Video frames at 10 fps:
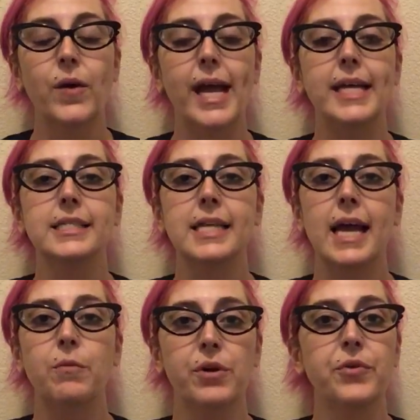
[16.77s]
and
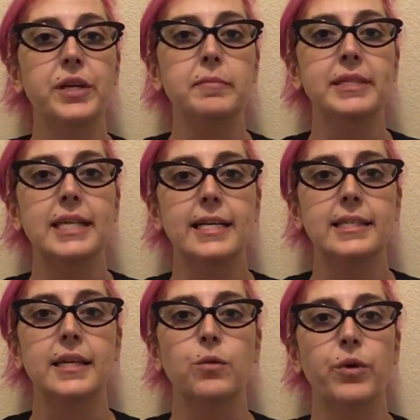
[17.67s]
today we're going to be
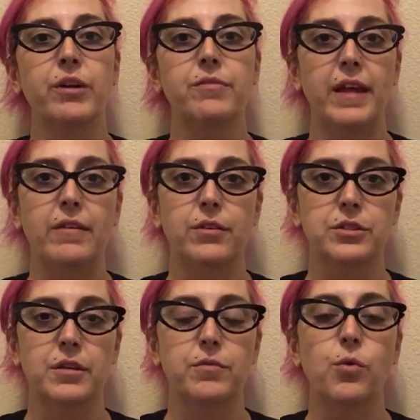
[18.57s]
tasting weird
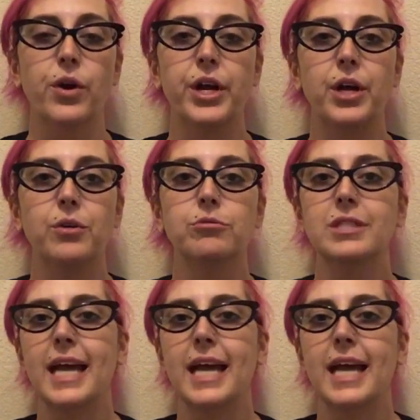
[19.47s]
flavors of Oreos,